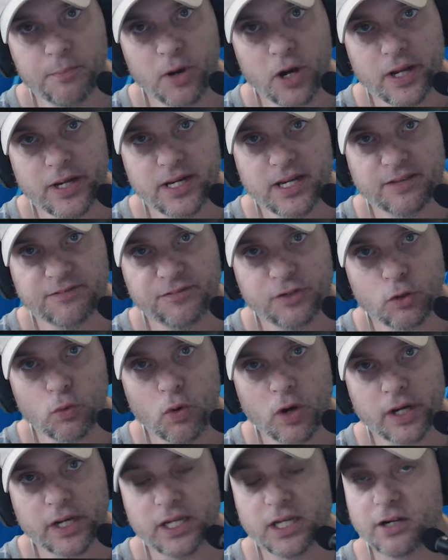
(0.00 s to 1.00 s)
button if you
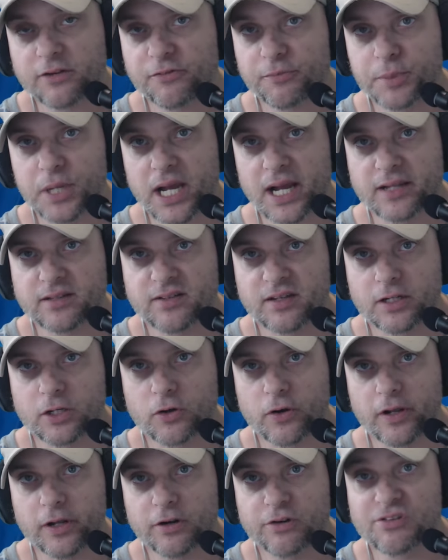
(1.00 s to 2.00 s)
want to hear from content
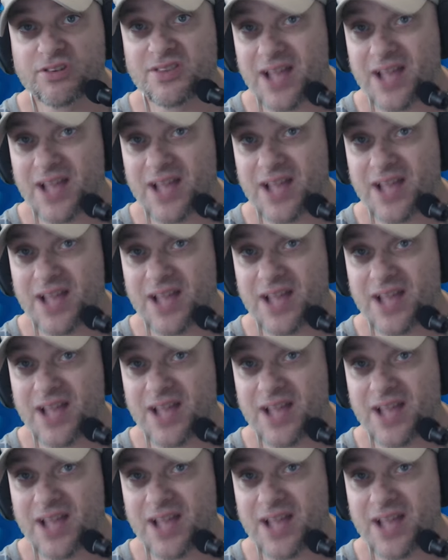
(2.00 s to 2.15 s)
creators,